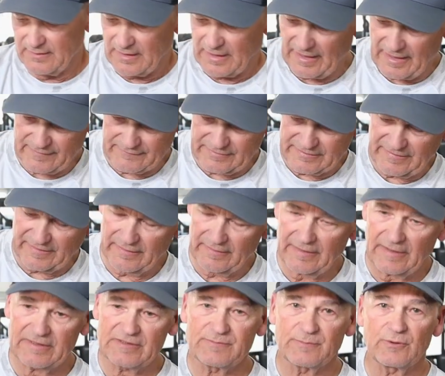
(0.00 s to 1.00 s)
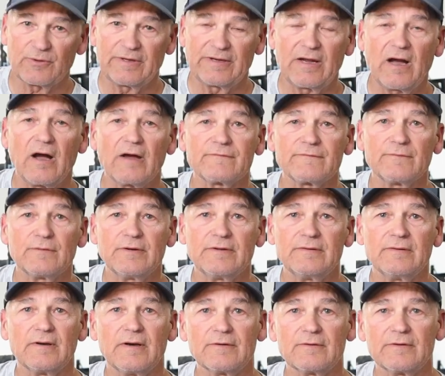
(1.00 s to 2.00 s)
I have a T&H Marine
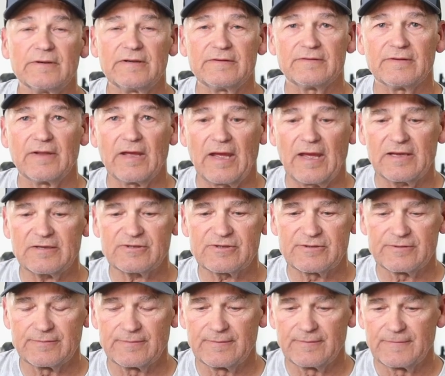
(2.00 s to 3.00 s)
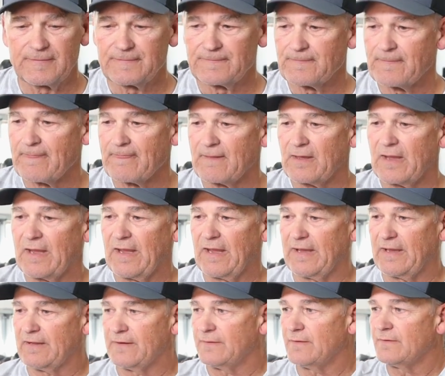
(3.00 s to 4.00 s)
hotfoot underneath the dash,
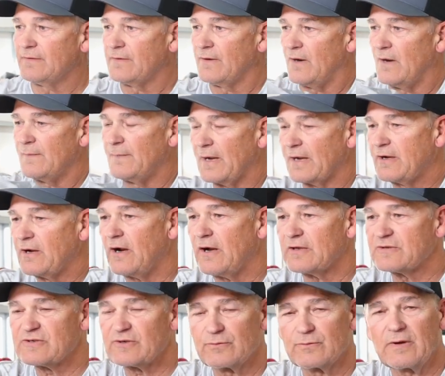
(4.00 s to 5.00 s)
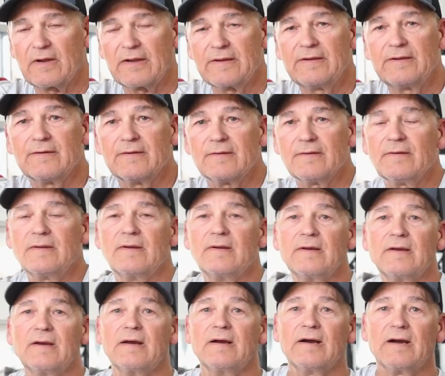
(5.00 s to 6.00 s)
and on my console right here,
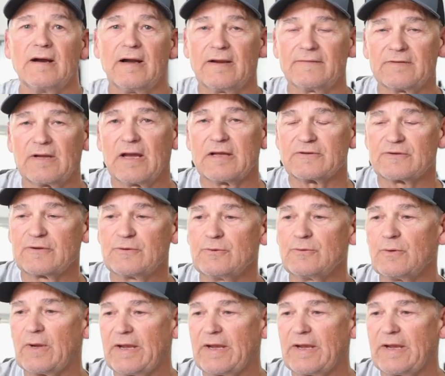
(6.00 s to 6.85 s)
I've got two